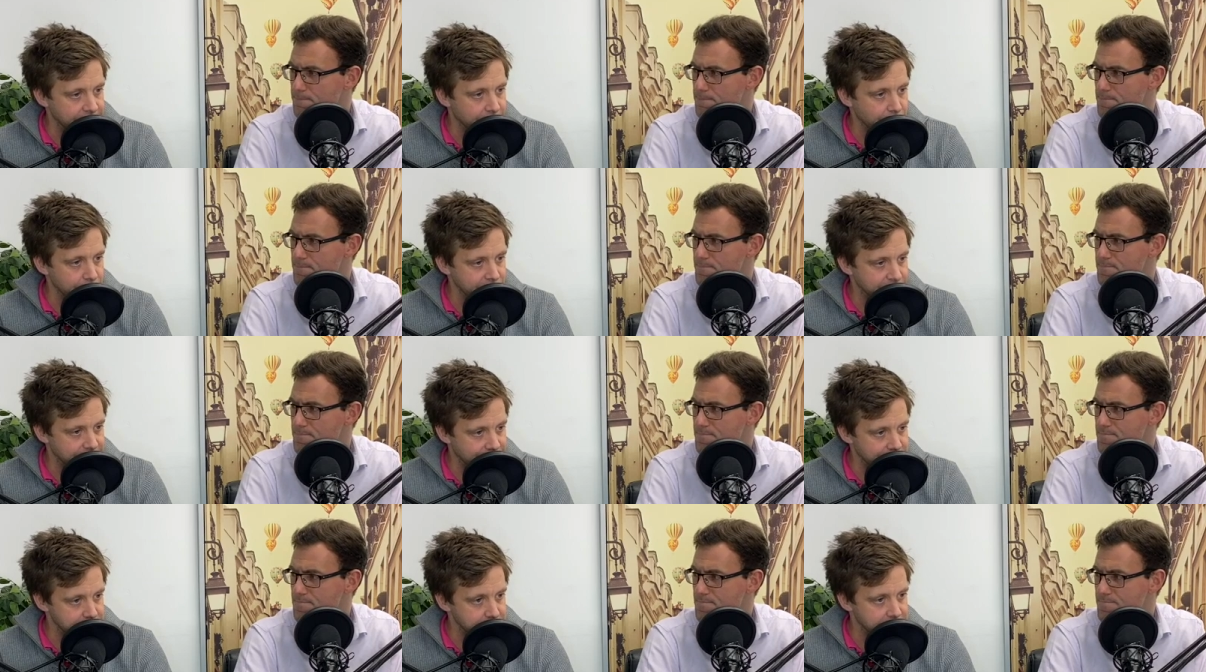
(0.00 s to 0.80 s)
Speaker 1: So they want
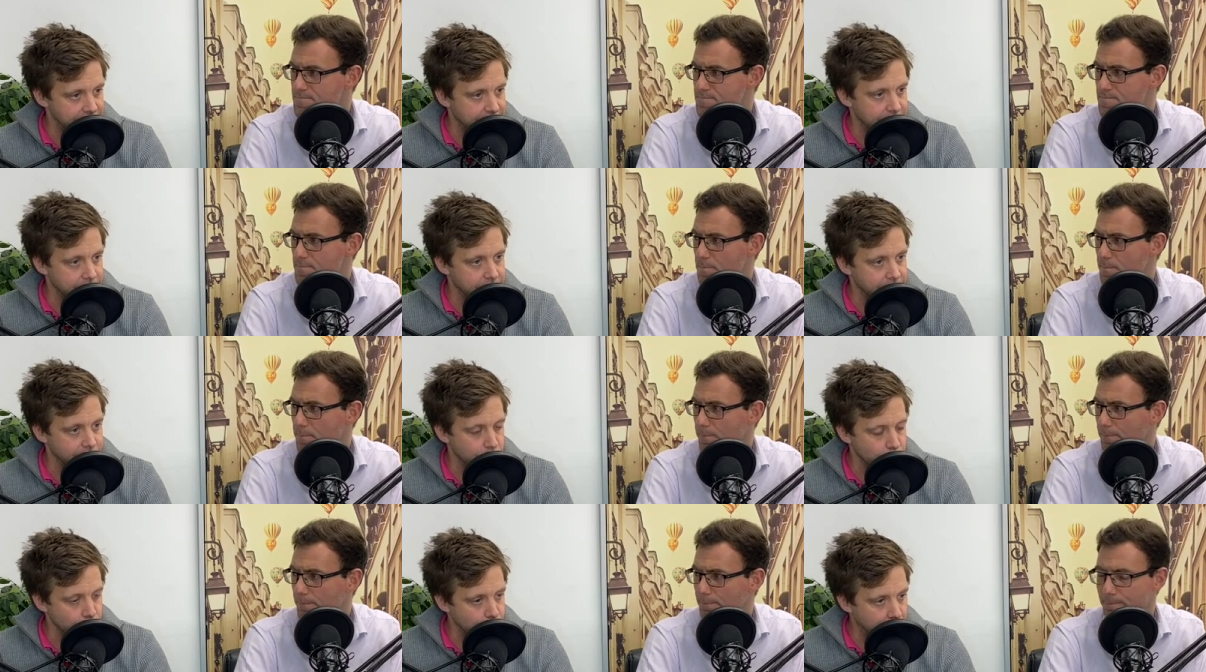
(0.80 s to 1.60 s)
seventy percent
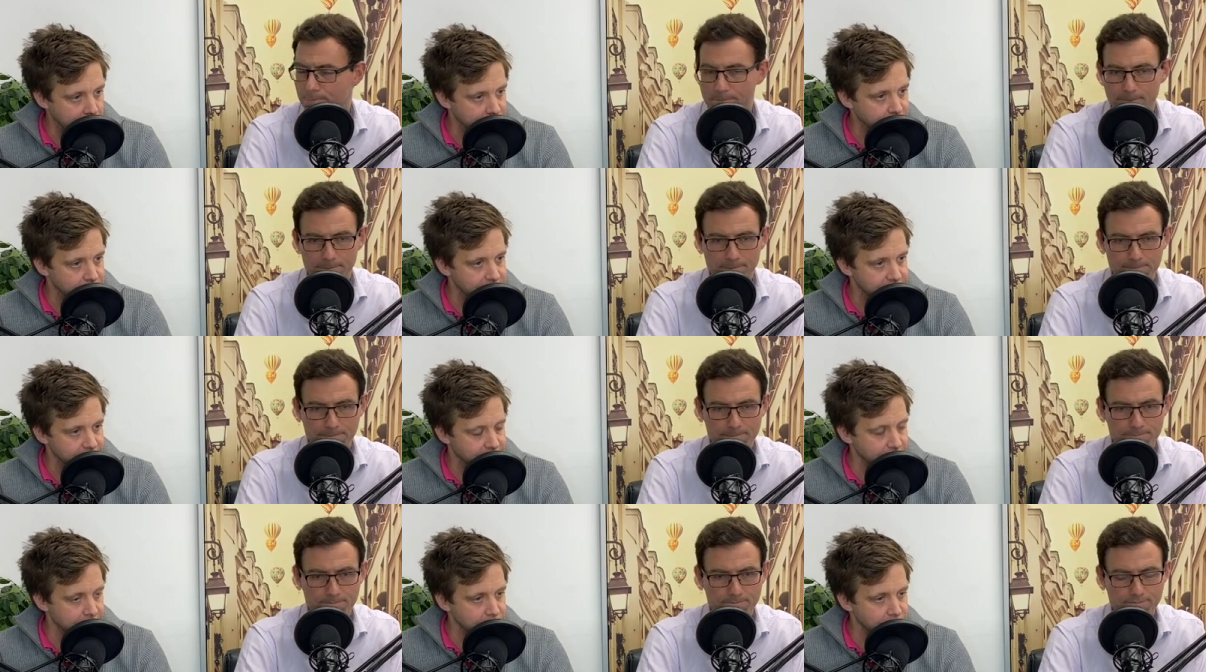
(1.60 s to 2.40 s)
of all waste
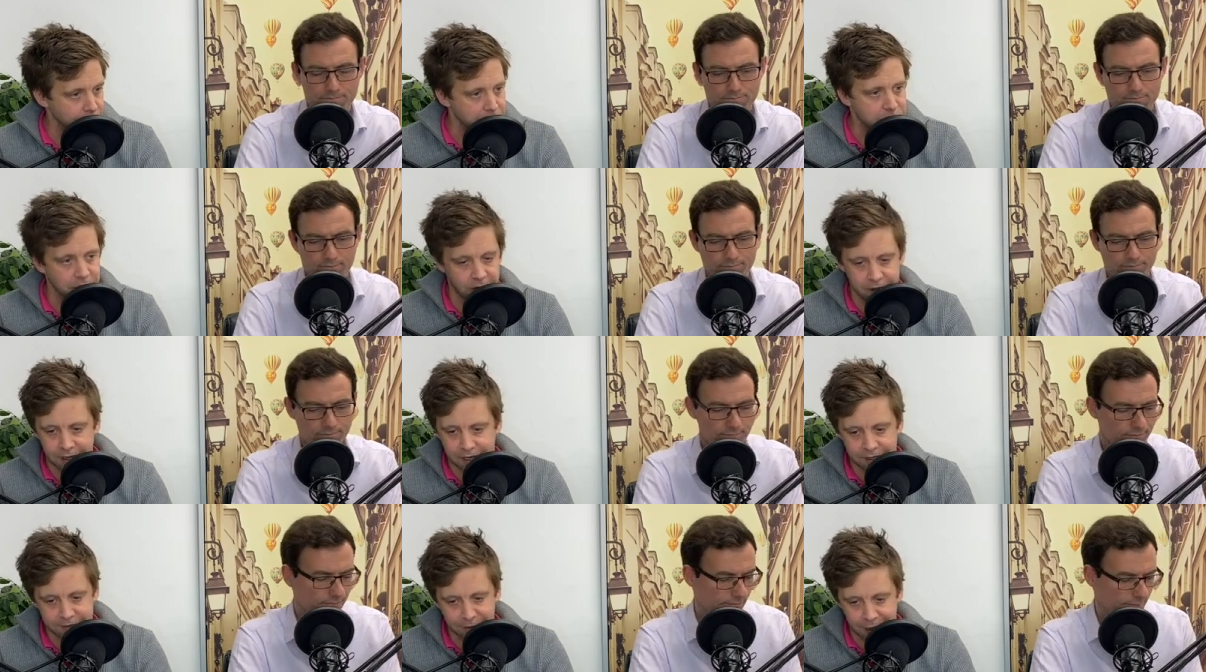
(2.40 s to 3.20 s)
recycled, which I mm-hmm.
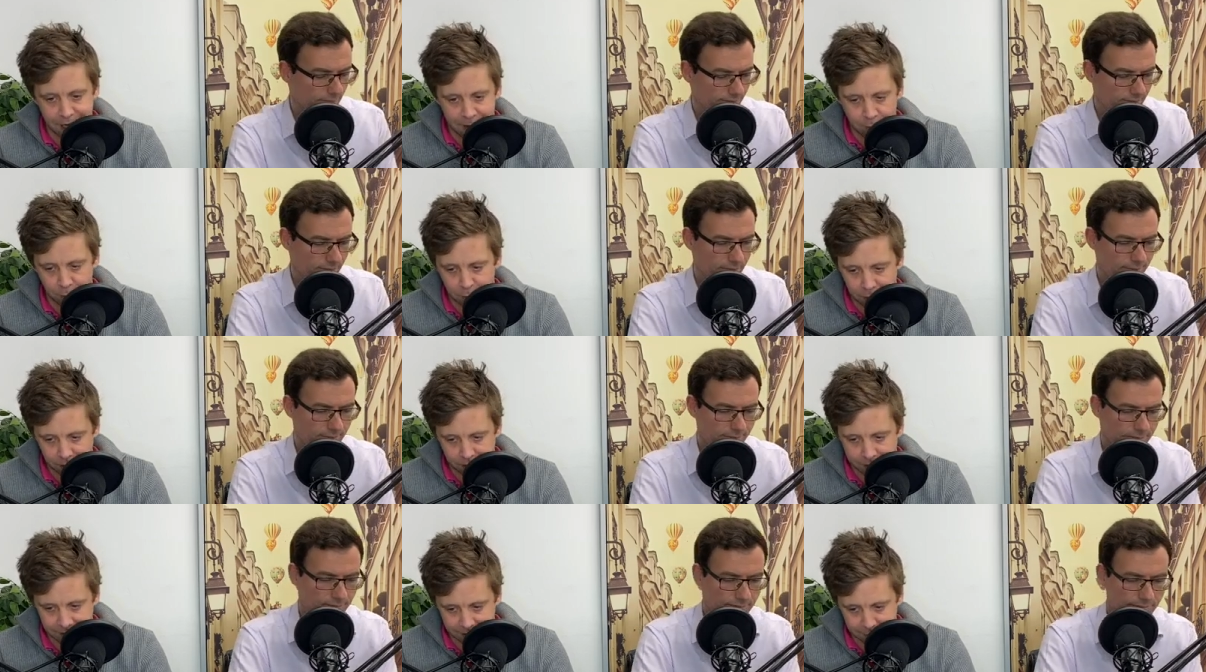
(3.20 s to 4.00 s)
think is very admirable.
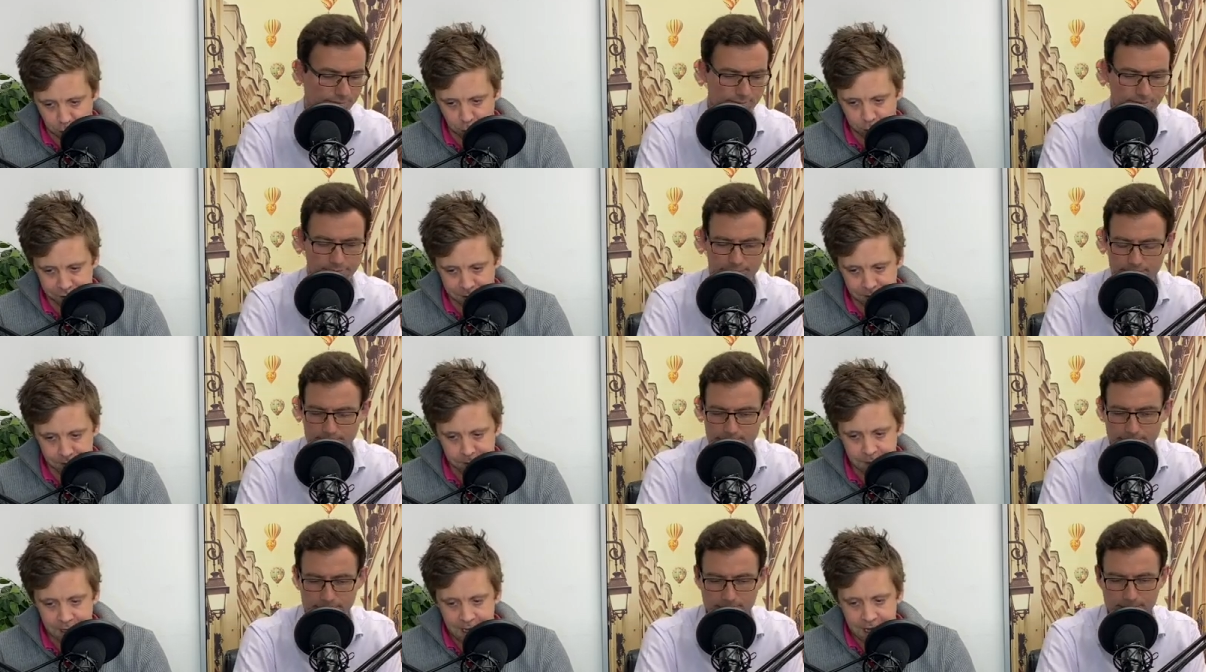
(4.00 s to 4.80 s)
Mm-hmm. I think that's
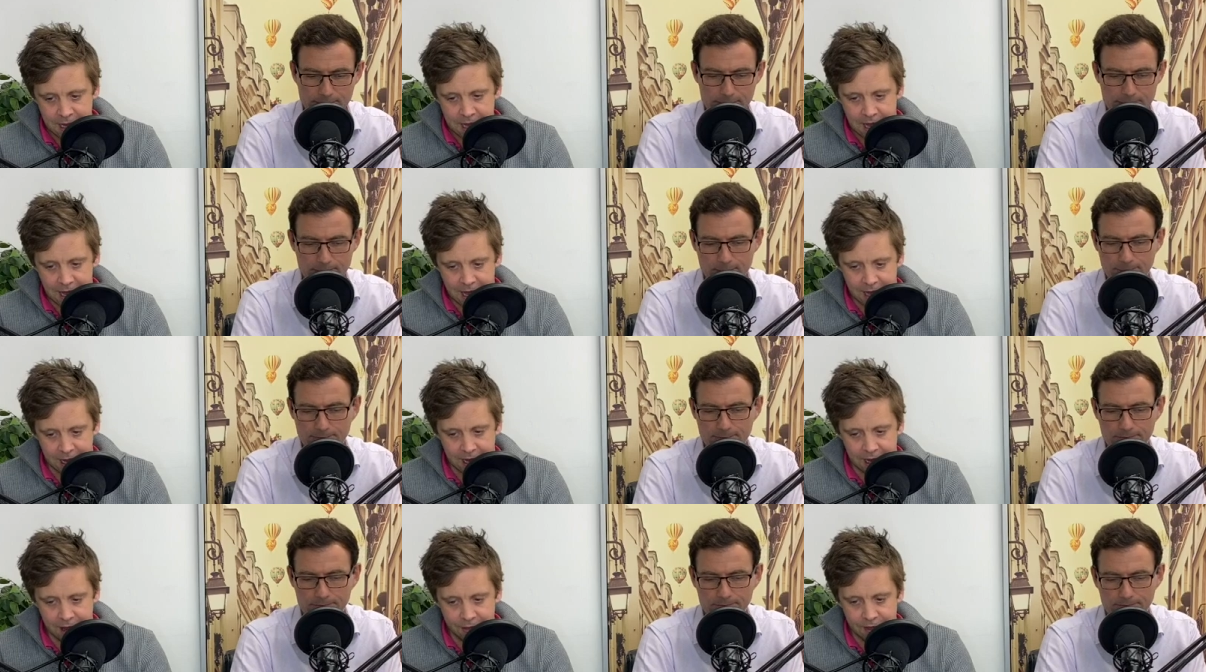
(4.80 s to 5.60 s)
awesome. Uh,
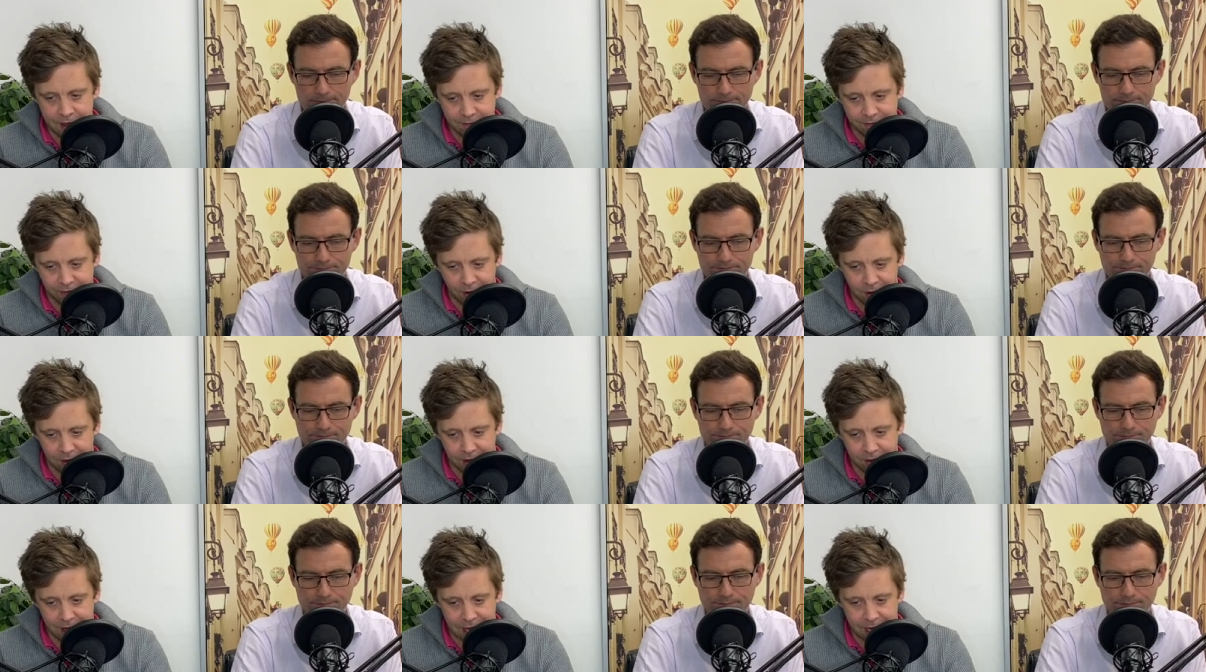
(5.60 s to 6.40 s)
and then
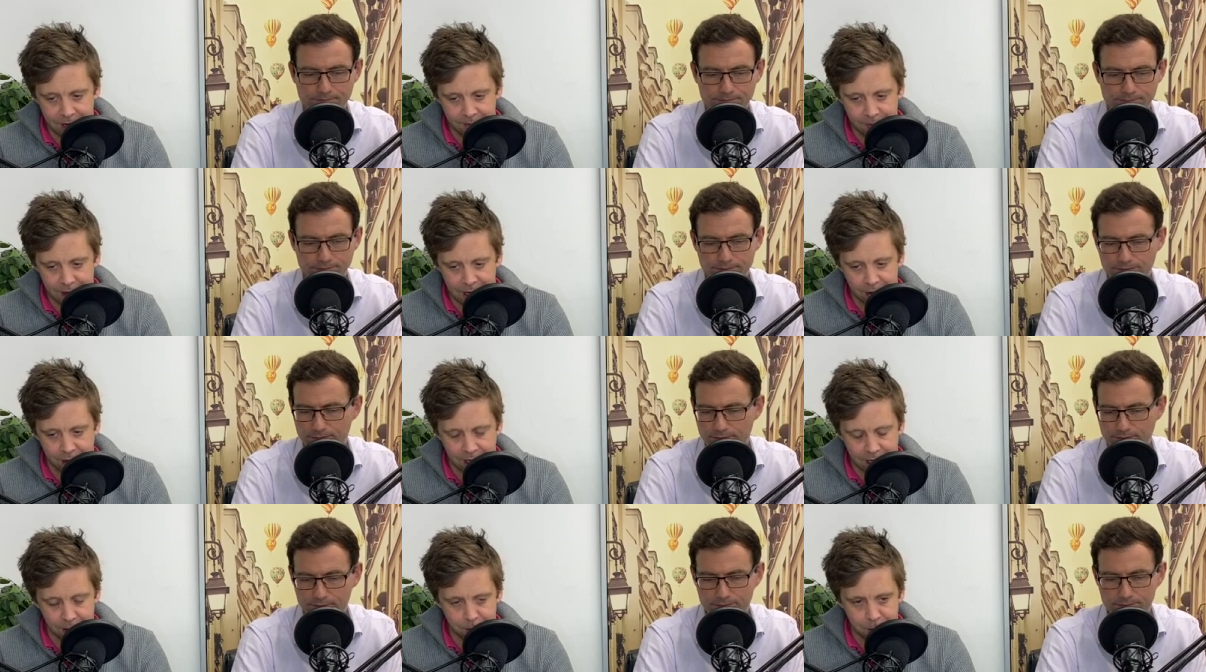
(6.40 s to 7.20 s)
finally, they're they're
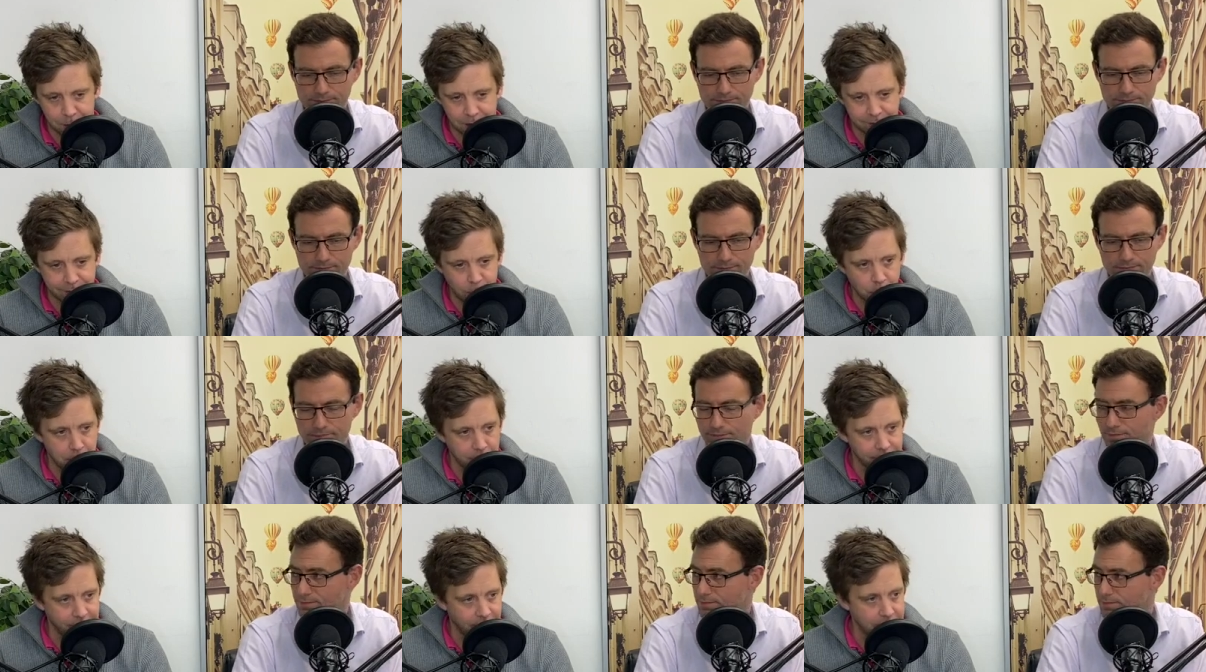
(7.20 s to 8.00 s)
looking at putting
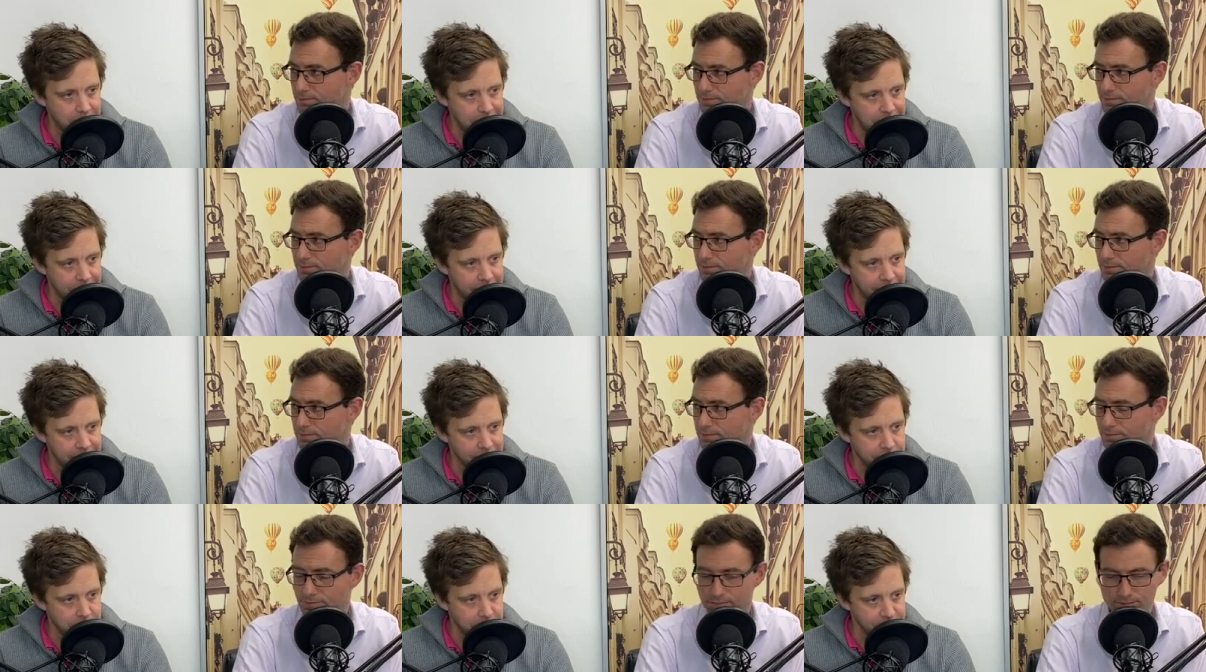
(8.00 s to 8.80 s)
4.5 billion
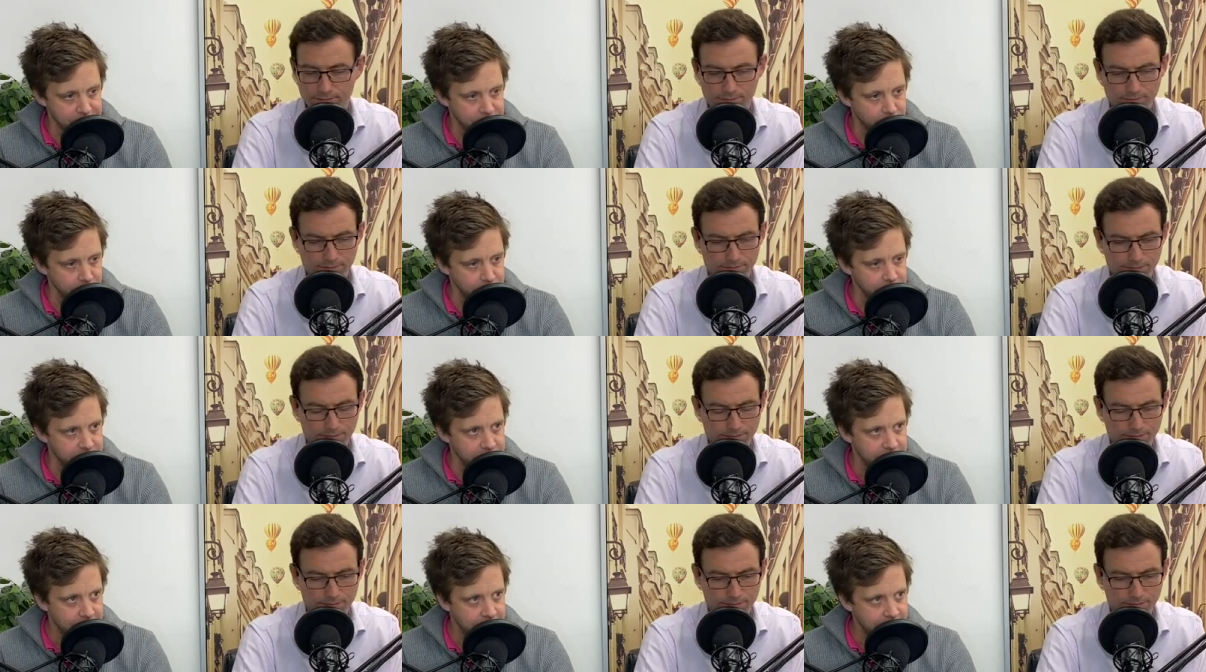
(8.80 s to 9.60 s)
into bus
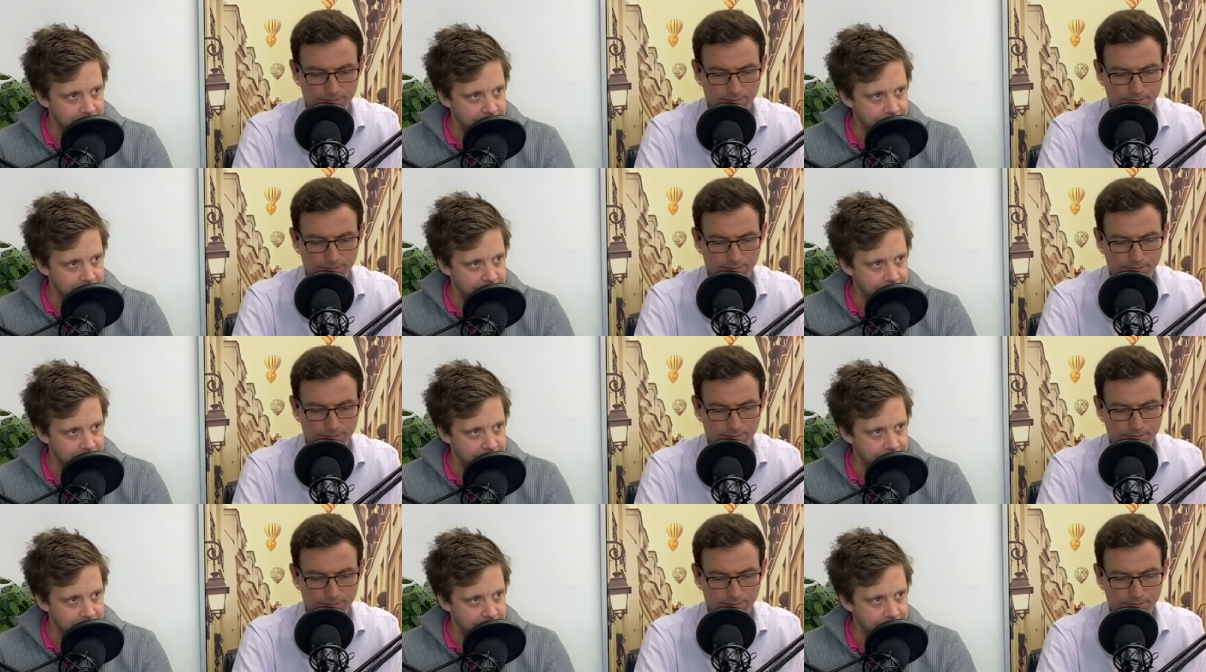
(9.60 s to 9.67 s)
routes.